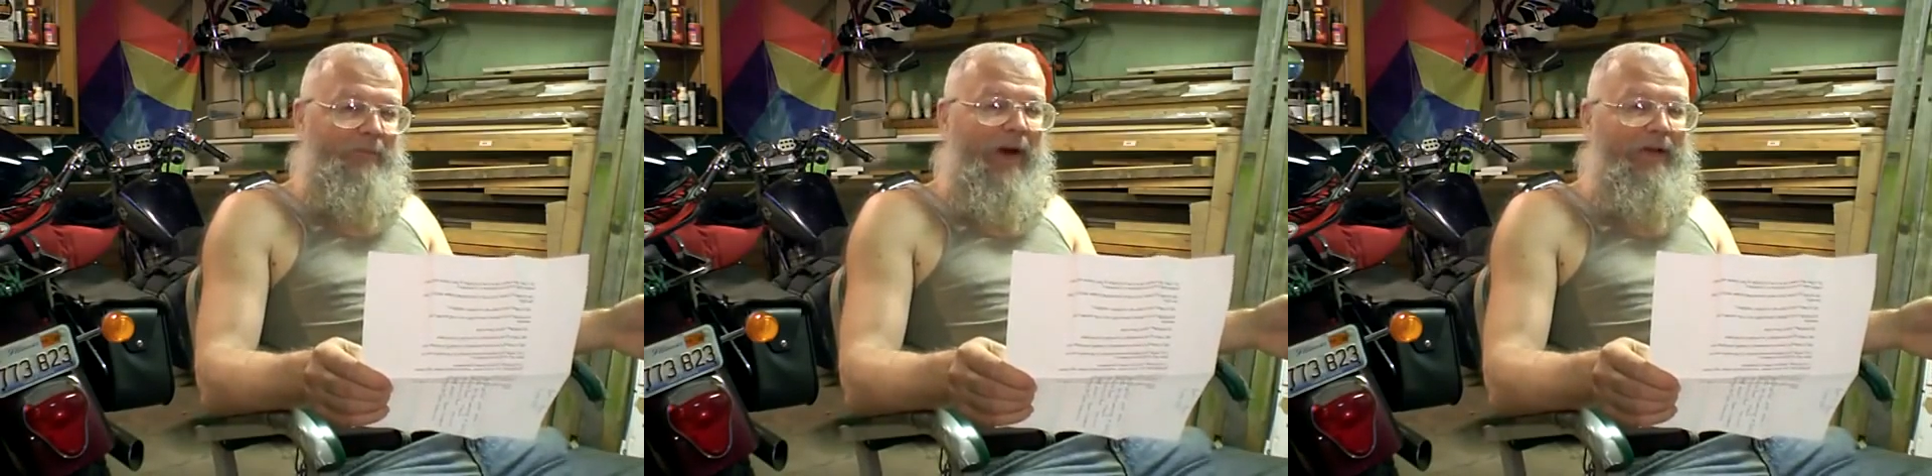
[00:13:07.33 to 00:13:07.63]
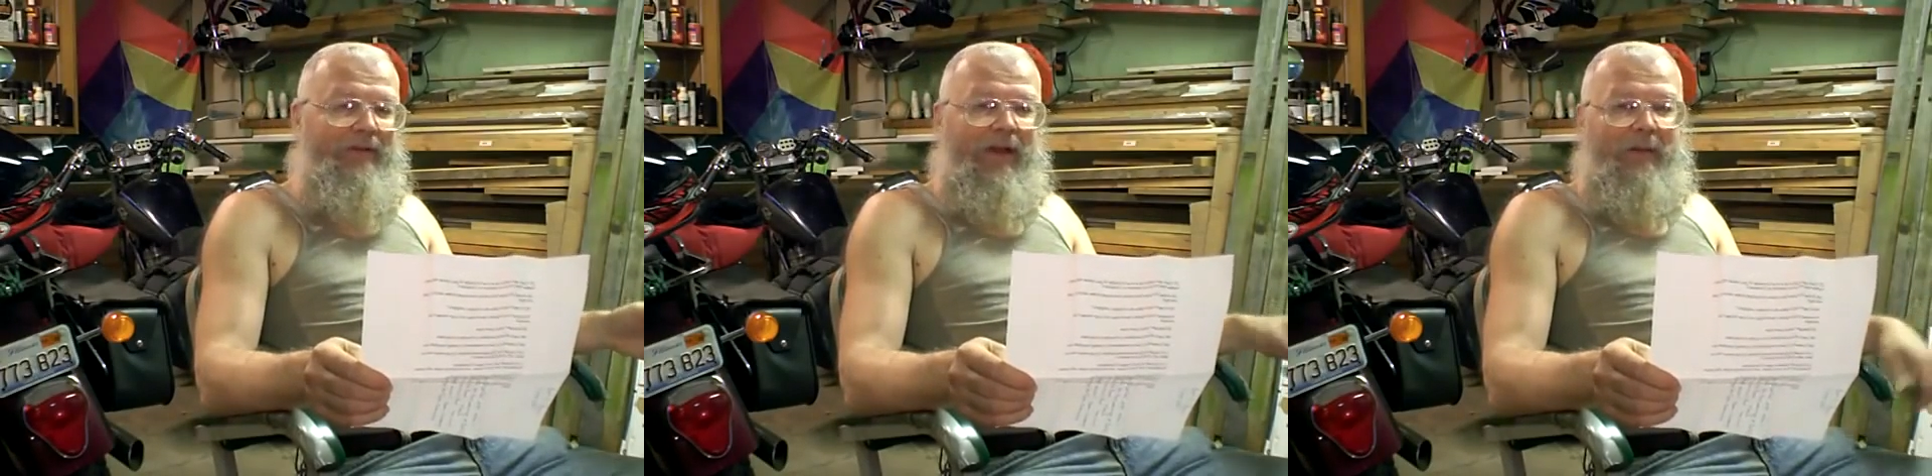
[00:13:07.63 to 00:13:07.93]
my
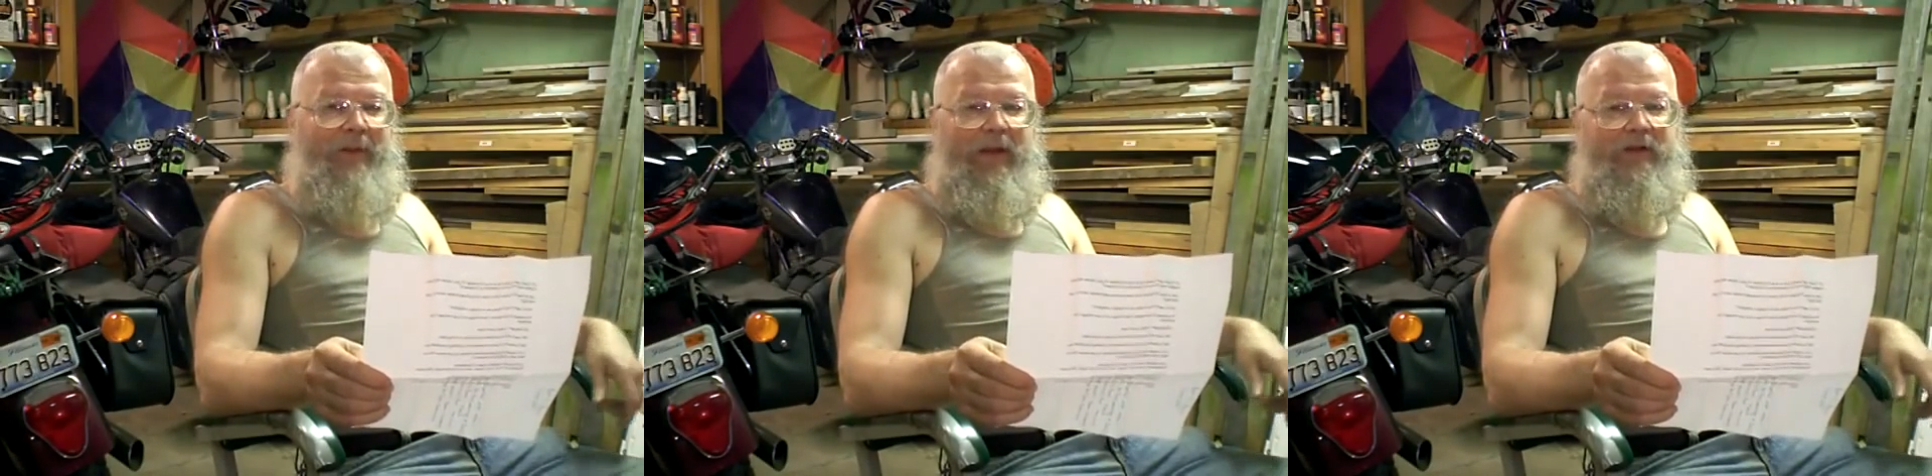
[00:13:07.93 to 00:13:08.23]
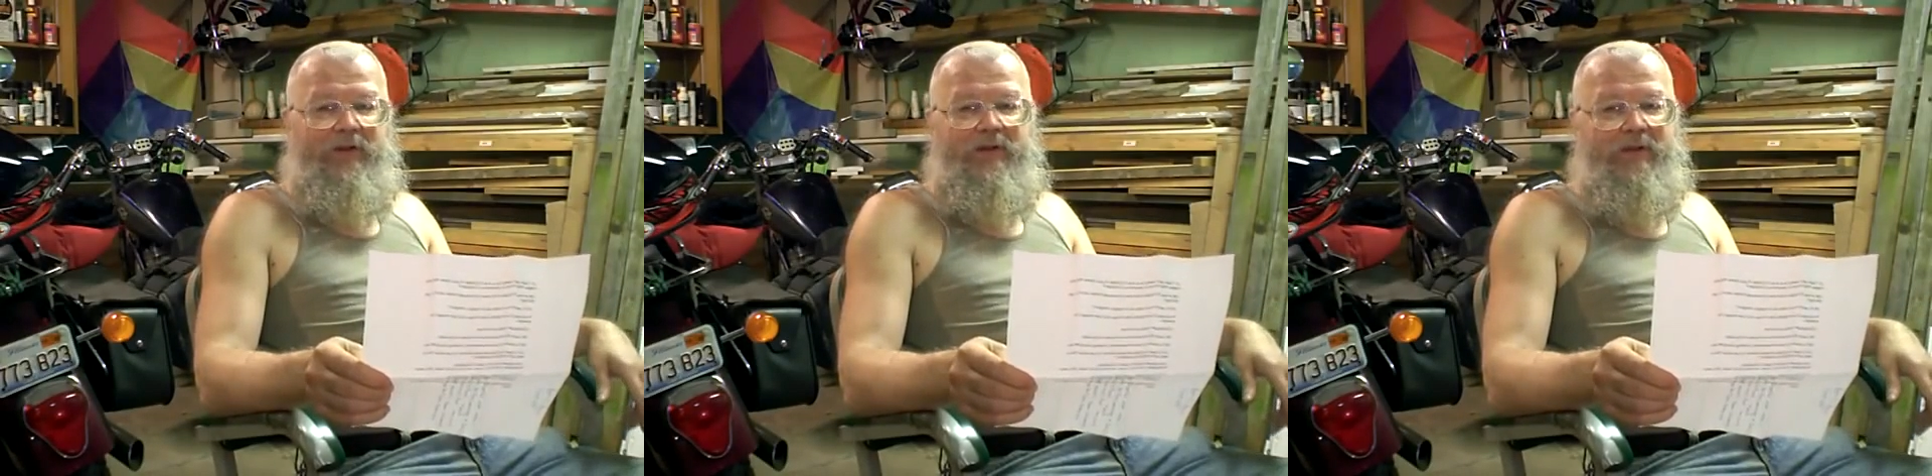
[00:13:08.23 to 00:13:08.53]

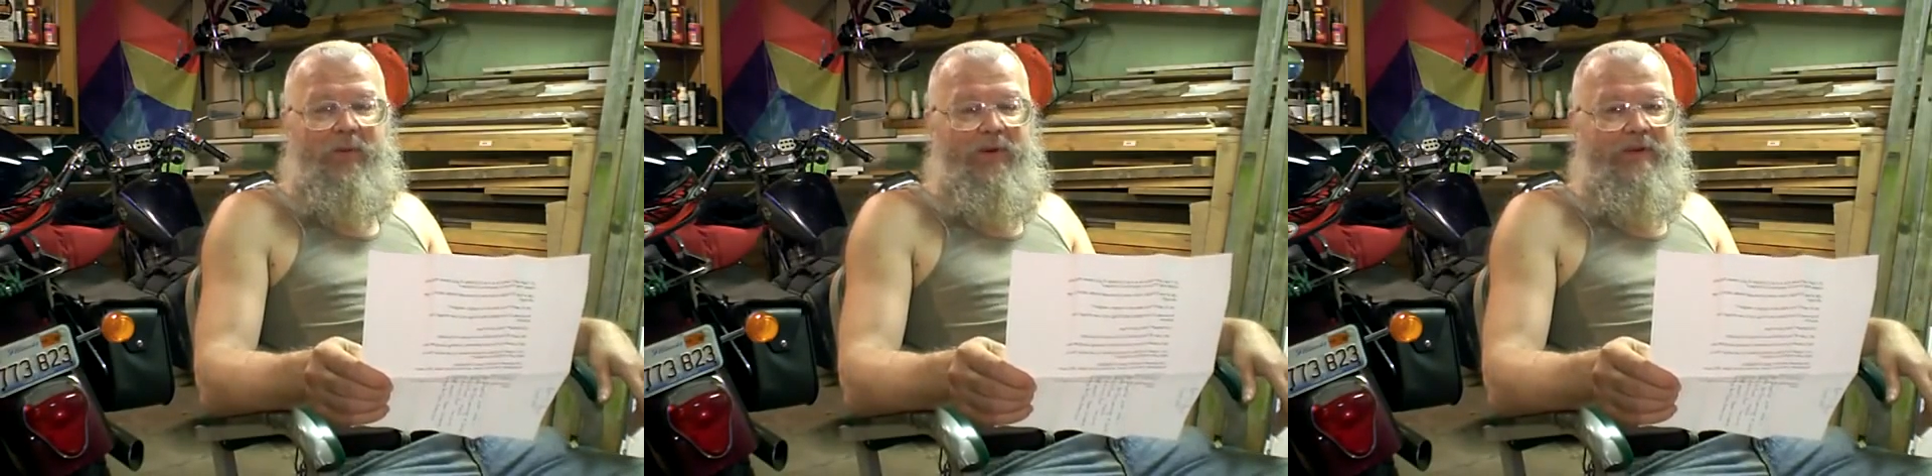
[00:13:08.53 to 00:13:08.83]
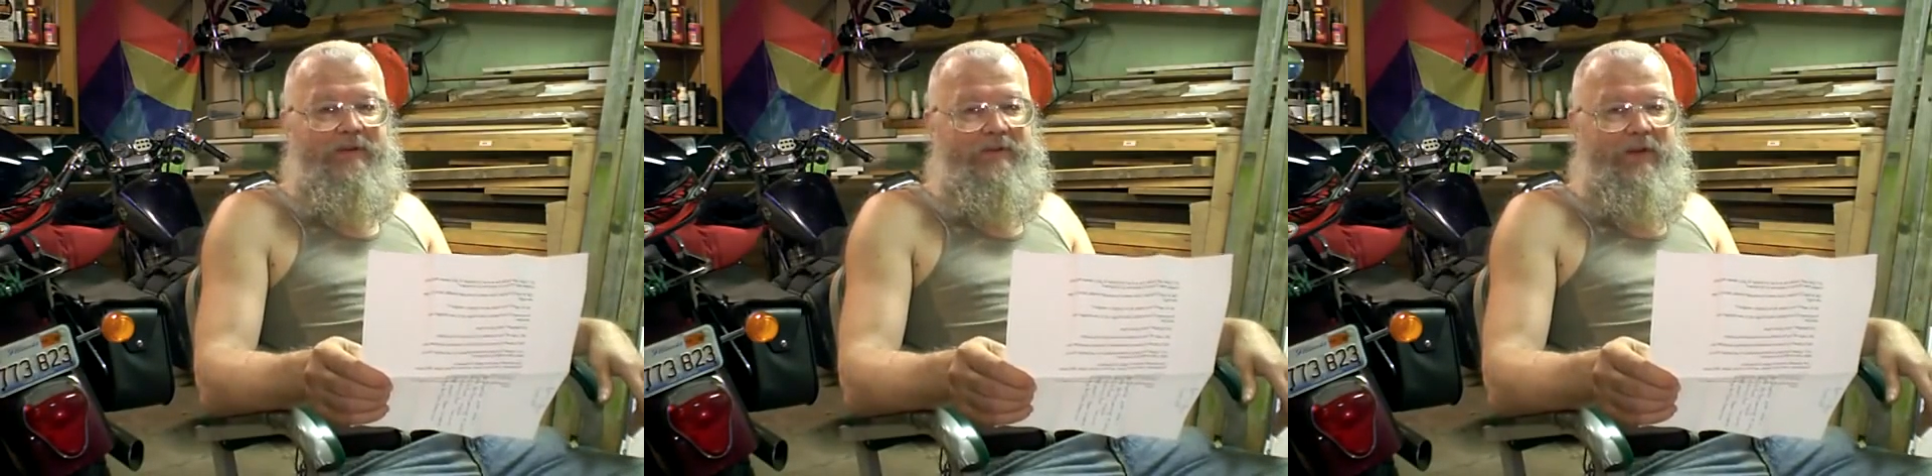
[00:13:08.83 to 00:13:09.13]
denomination has
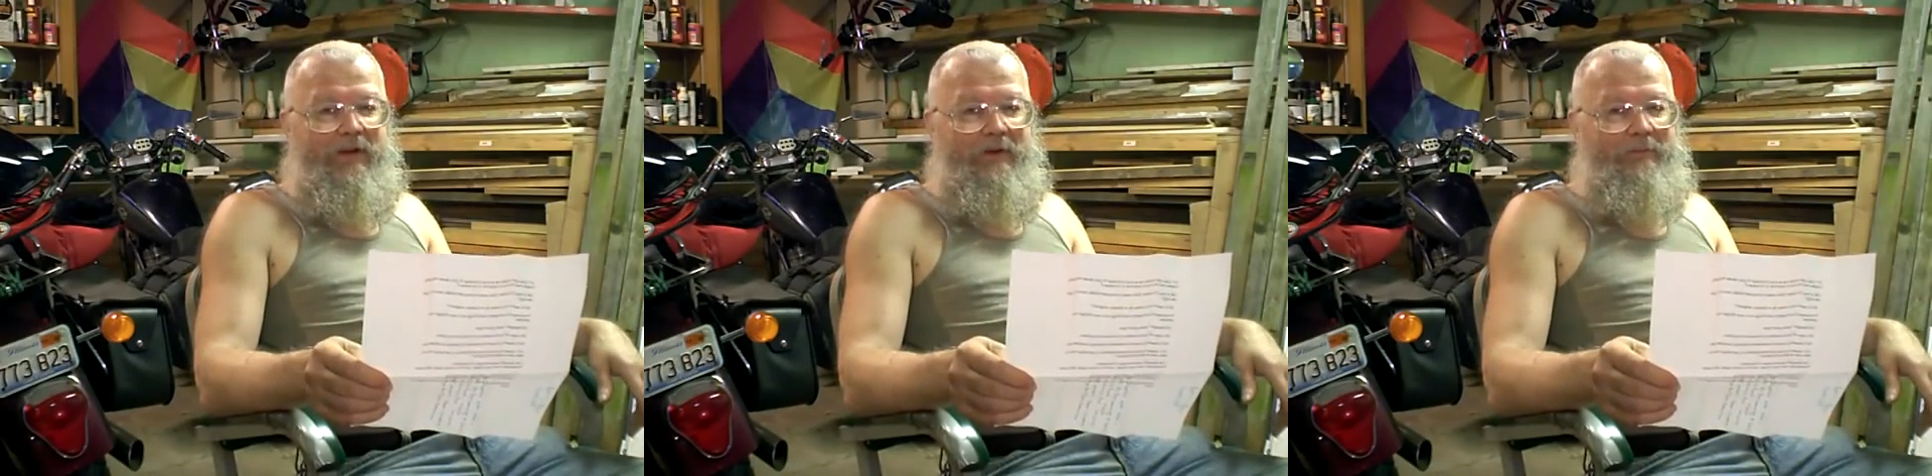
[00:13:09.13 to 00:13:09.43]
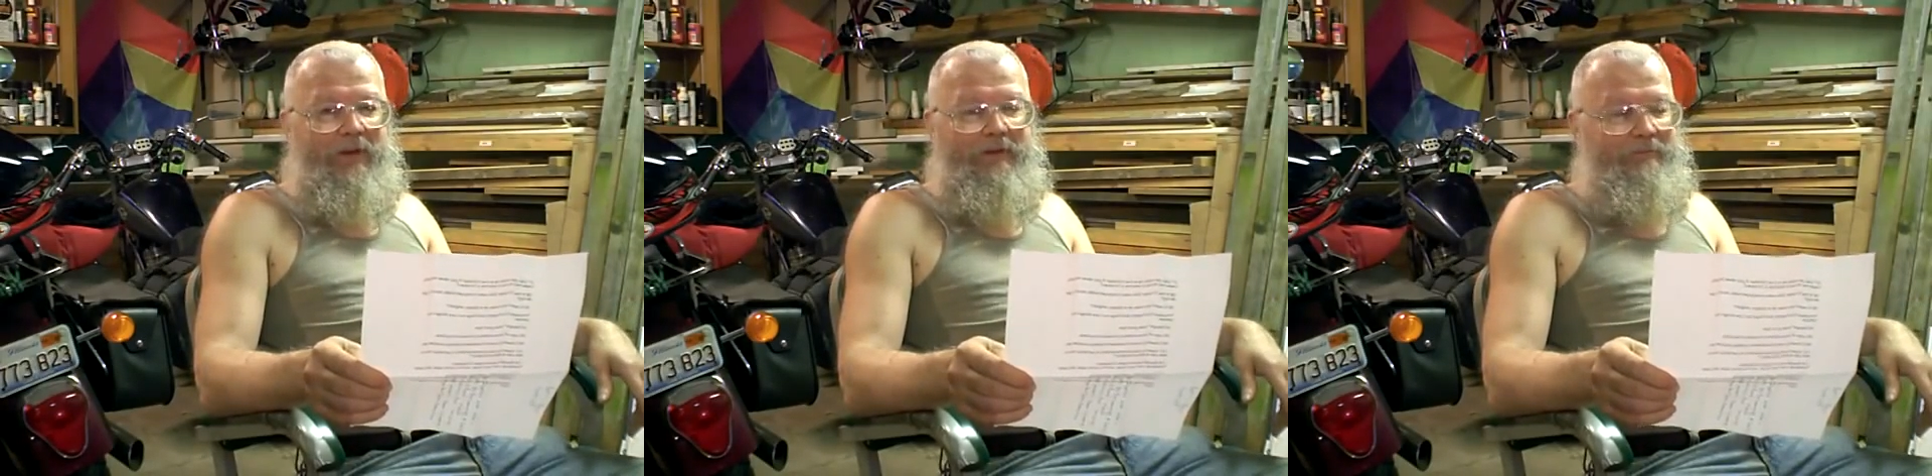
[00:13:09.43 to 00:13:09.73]
always uh,
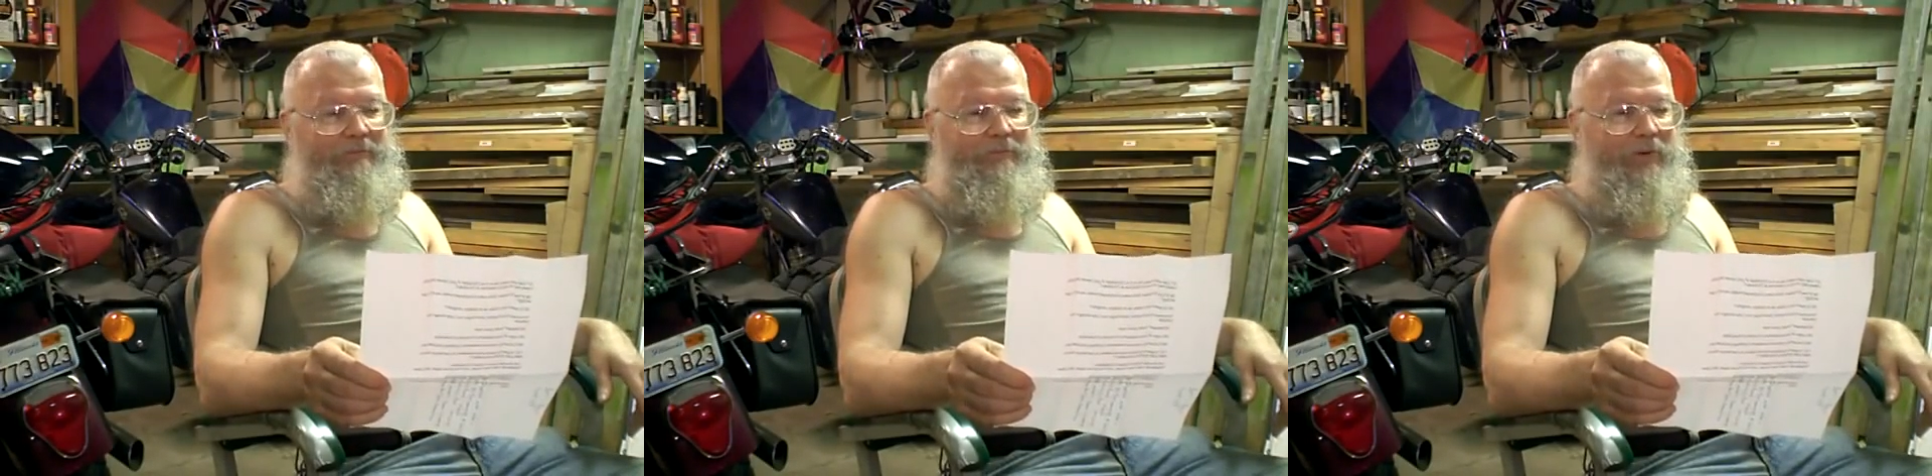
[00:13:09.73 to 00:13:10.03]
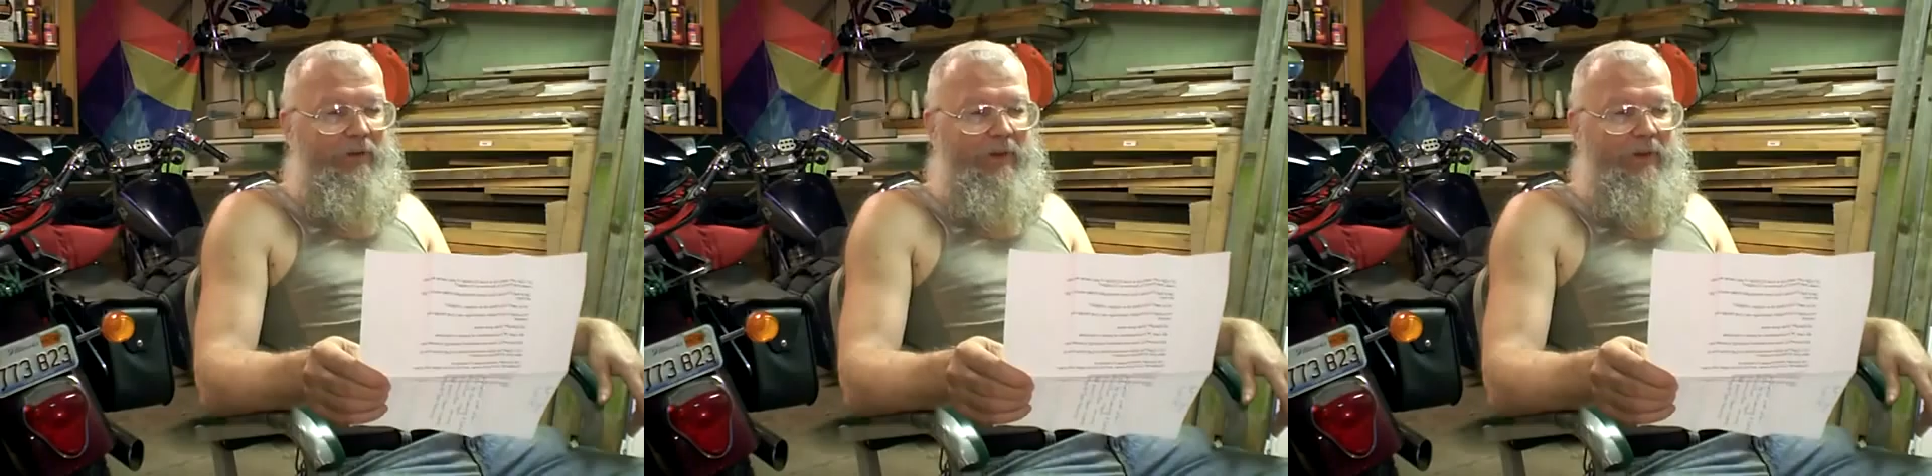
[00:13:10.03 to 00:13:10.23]
been pretty